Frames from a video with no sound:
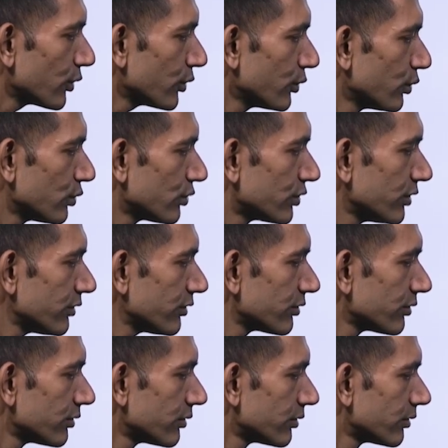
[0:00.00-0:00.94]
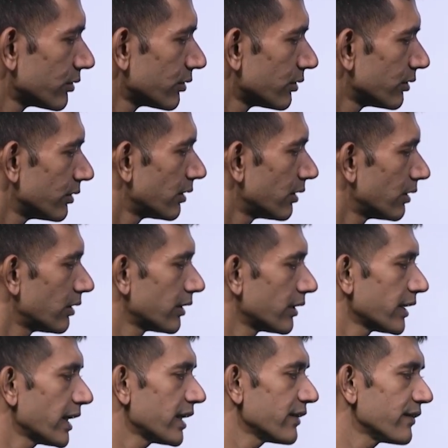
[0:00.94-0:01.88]
use this.
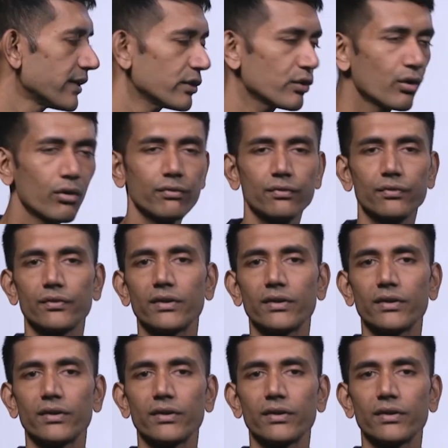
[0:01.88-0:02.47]
Derivative of